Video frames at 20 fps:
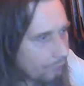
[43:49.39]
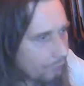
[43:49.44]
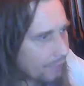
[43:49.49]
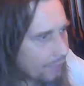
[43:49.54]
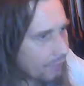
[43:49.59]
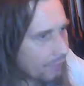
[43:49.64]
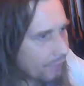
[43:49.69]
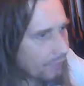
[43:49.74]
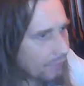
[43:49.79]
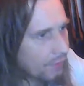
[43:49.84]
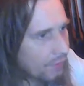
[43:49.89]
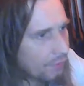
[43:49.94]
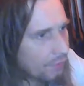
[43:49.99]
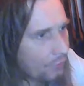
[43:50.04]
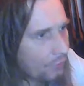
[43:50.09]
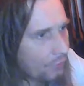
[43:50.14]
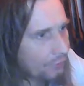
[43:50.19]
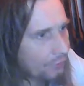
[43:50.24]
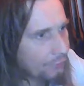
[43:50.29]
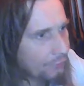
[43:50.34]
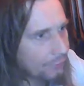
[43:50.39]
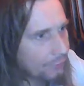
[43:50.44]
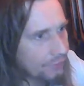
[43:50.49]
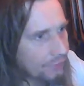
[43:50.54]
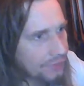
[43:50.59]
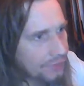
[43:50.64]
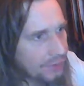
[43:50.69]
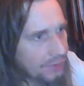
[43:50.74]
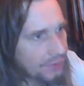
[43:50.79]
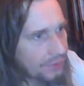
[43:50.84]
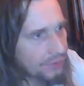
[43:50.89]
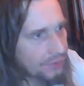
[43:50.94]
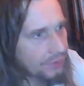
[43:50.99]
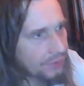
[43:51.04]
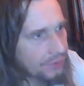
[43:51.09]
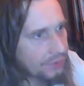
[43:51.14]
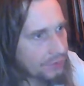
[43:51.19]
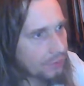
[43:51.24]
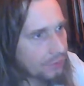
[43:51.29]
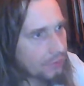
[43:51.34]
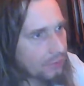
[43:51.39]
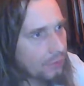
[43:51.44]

the glassworks in Chichester,